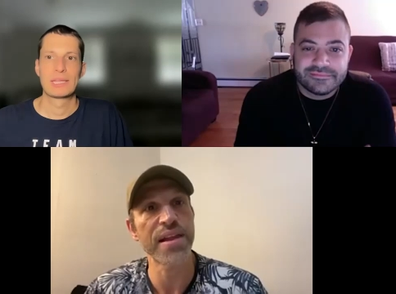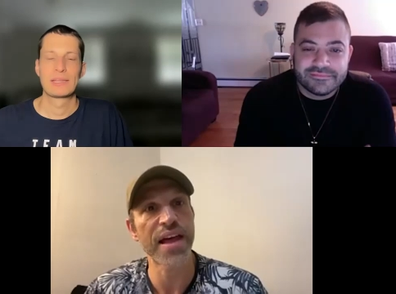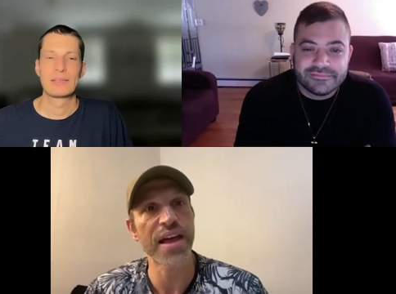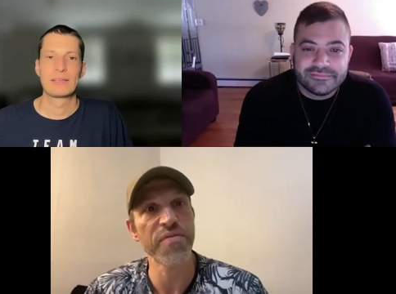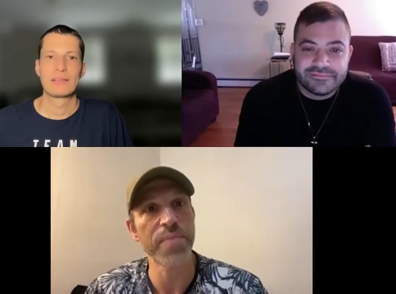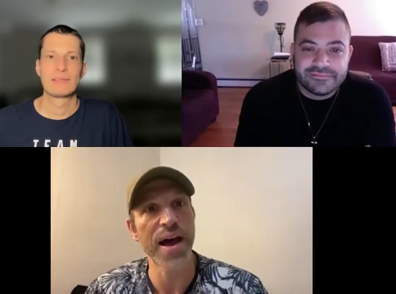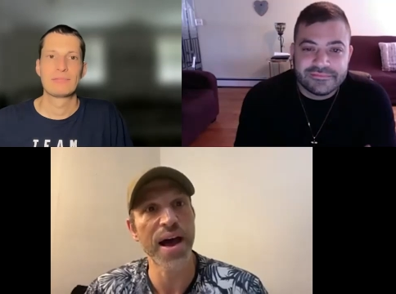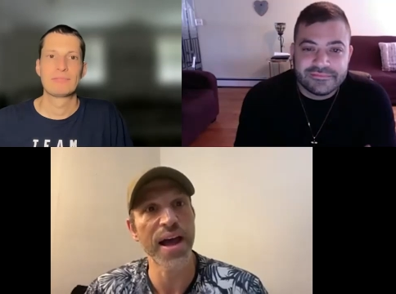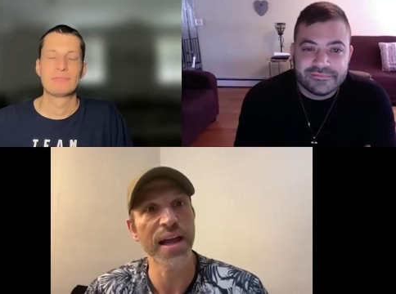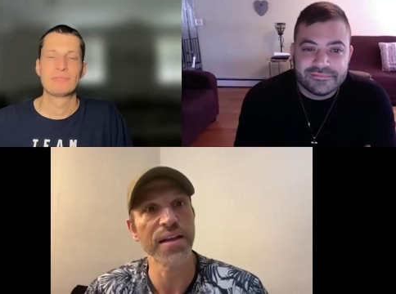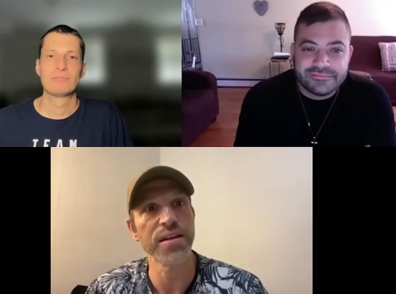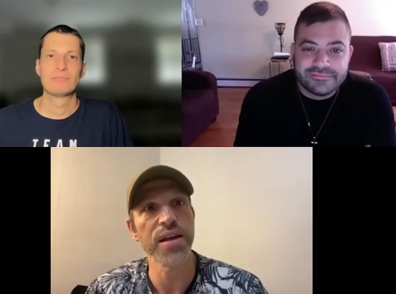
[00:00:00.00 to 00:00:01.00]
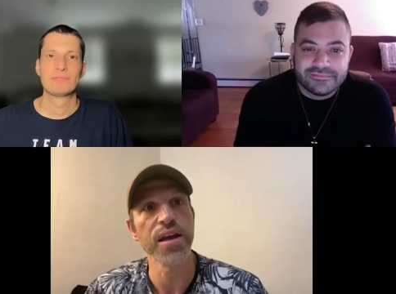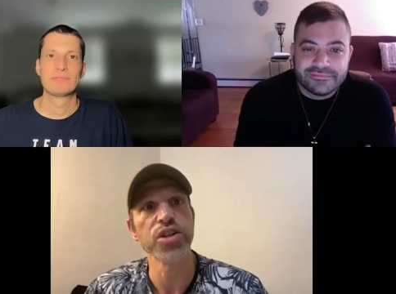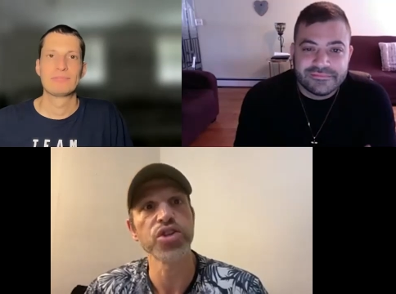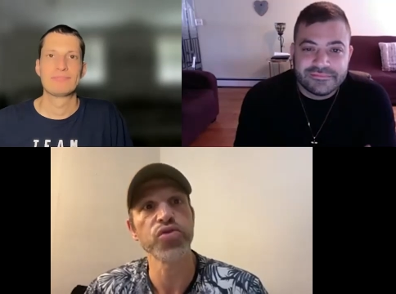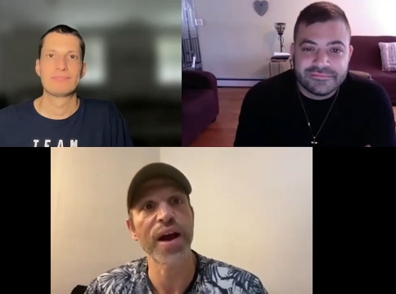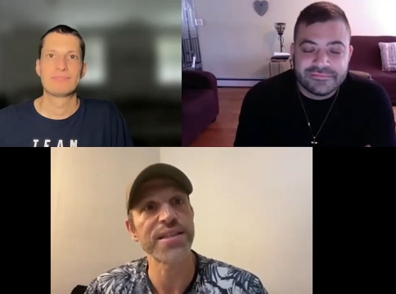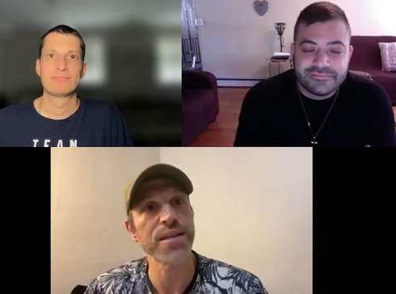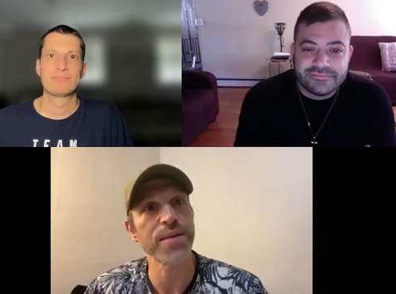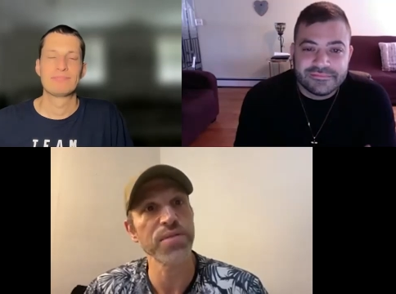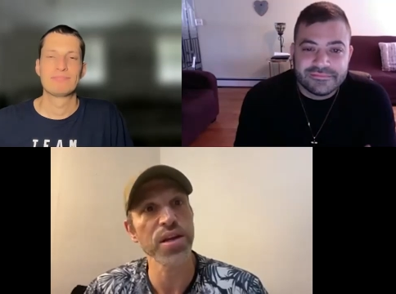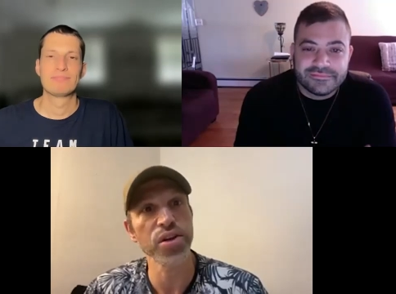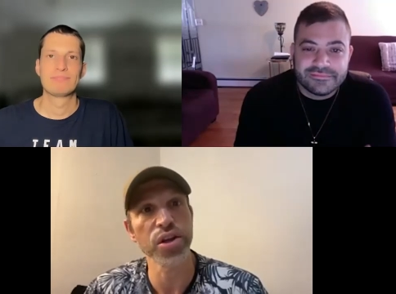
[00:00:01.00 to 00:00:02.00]
Speaker 1: life behind, try
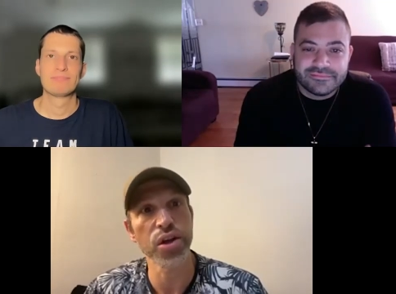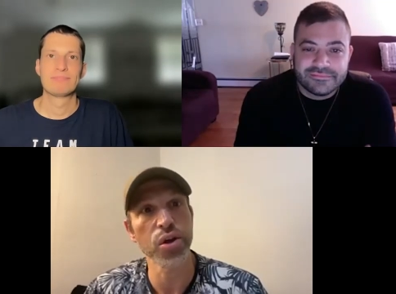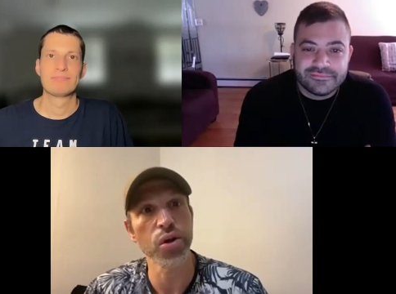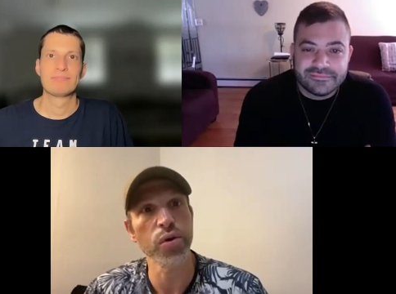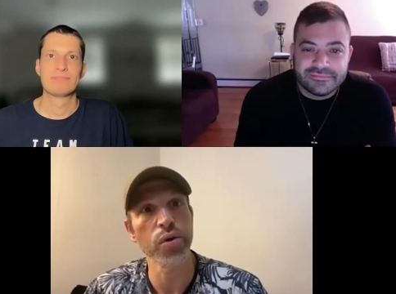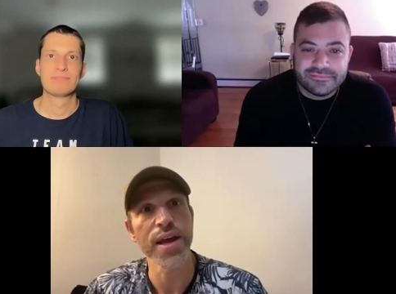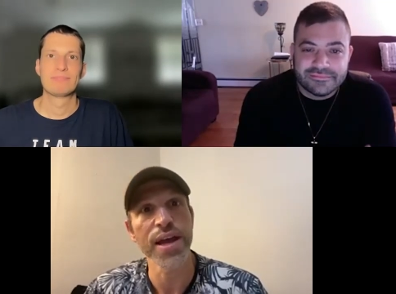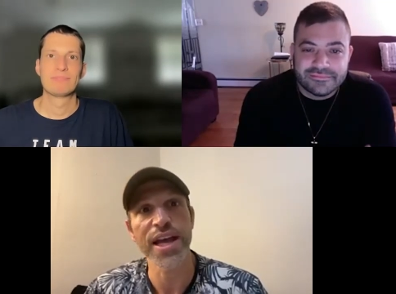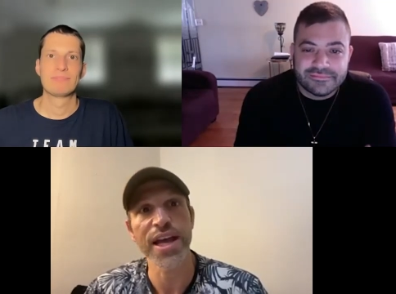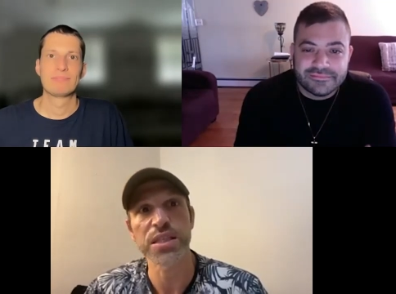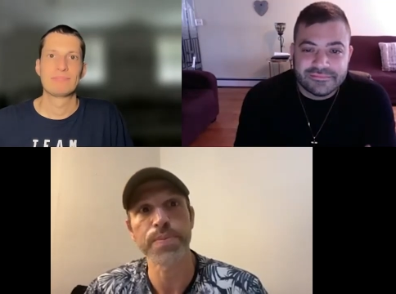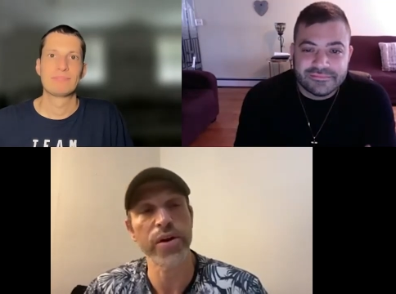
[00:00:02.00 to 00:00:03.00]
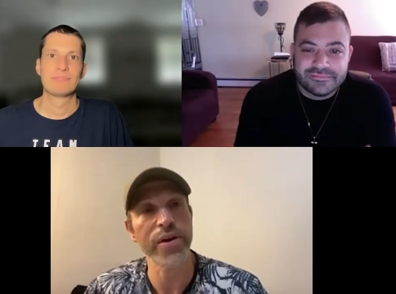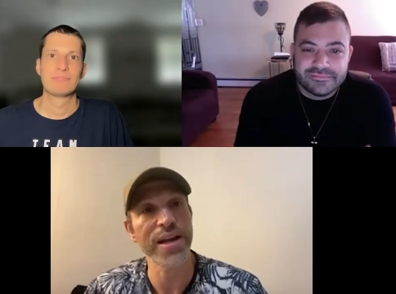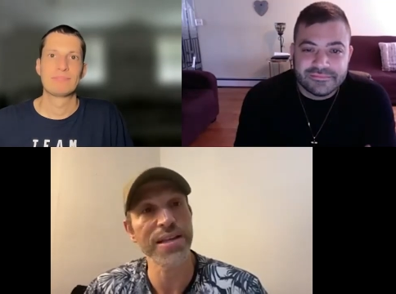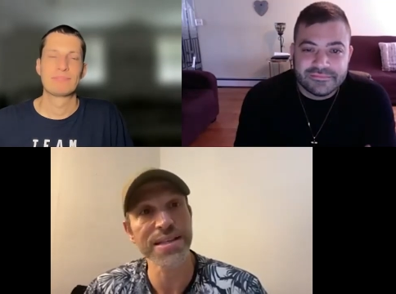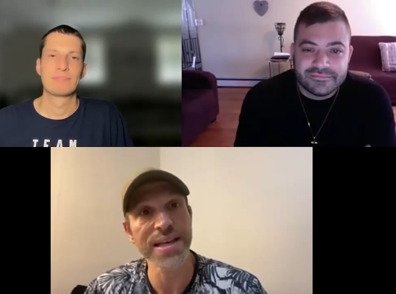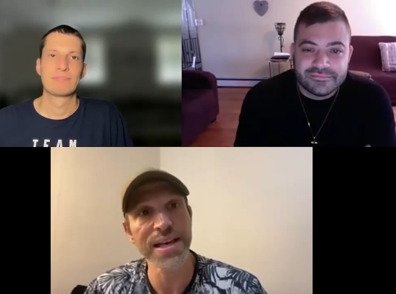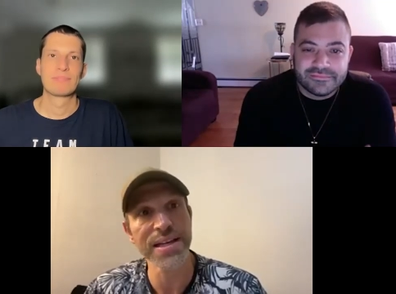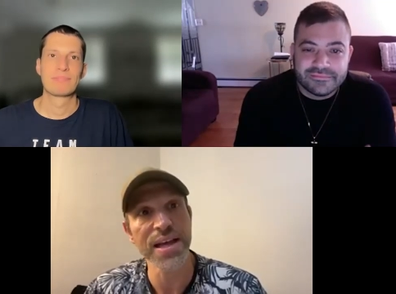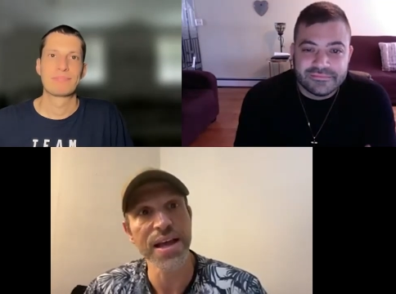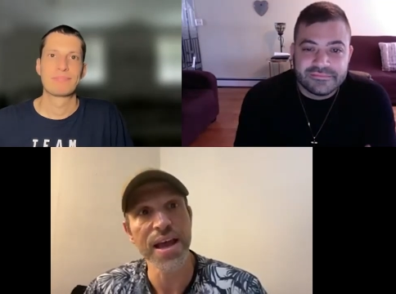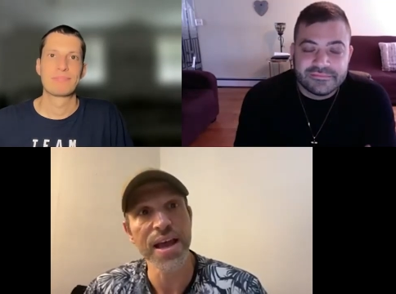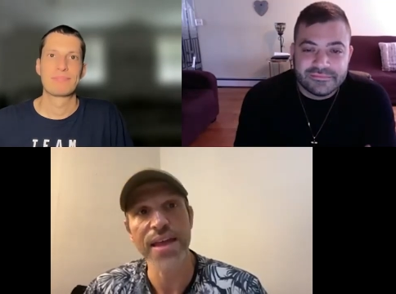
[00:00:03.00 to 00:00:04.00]
something new, experience it,
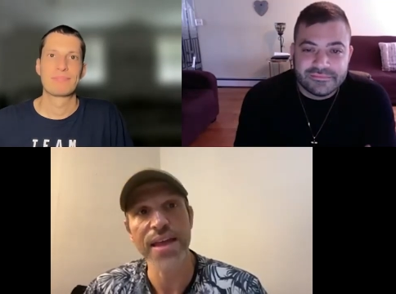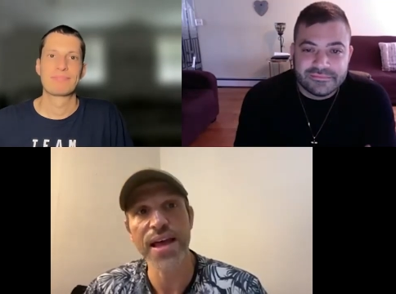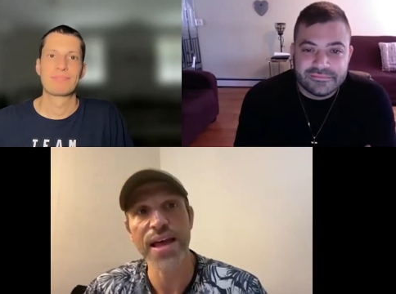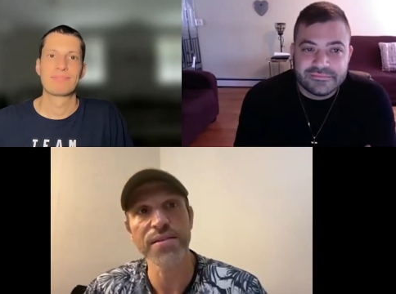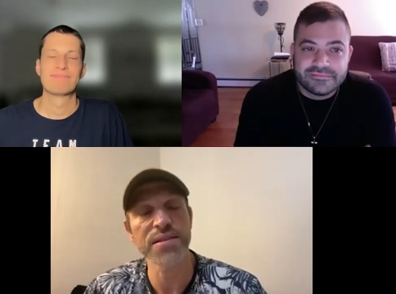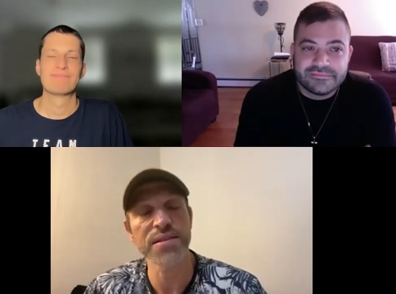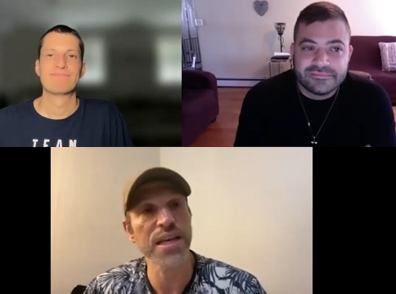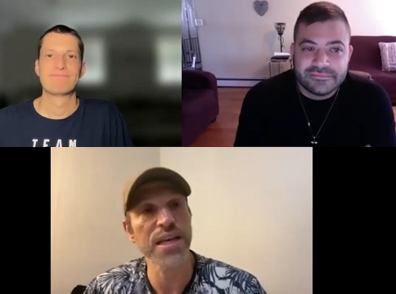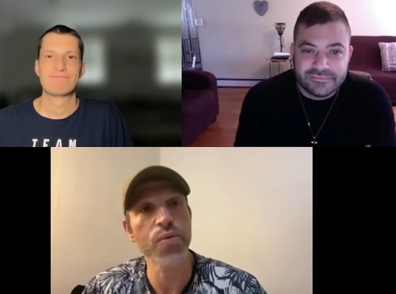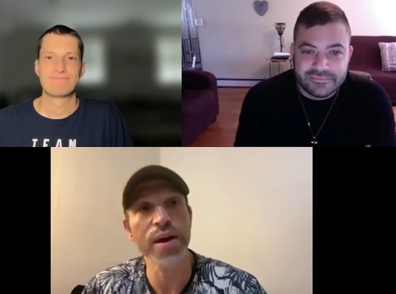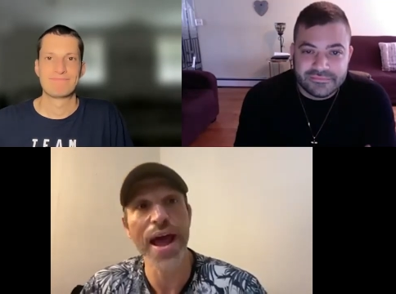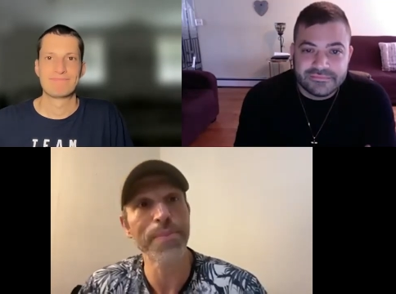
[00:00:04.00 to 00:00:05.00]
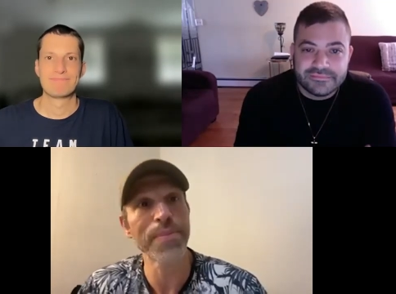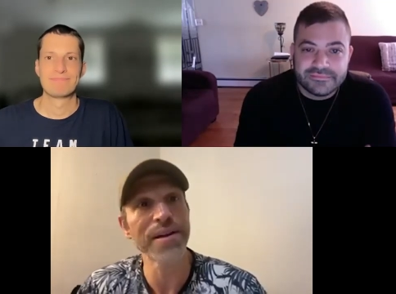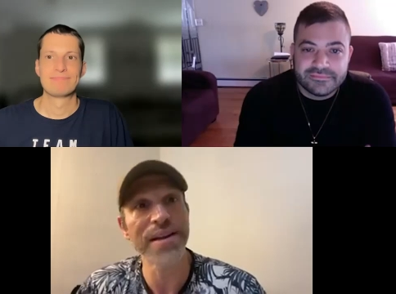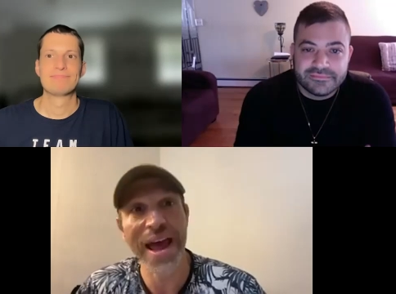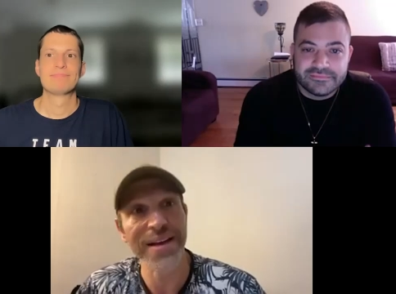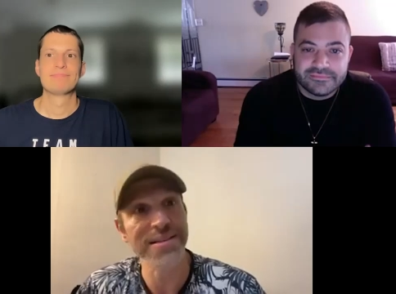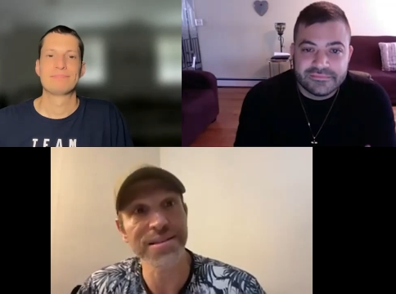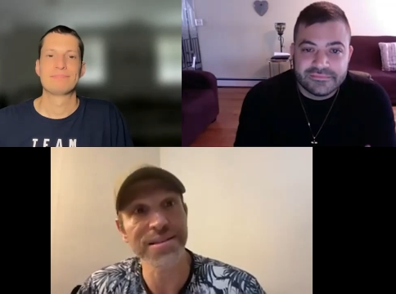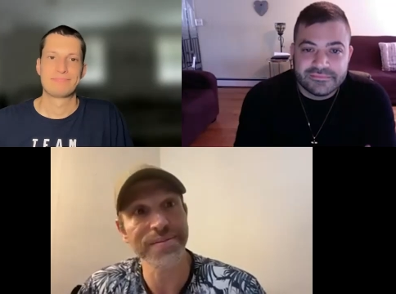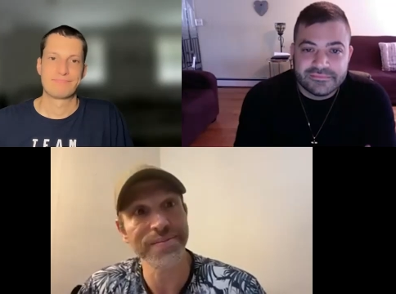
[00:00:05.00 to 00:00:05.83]
and then see what happened next.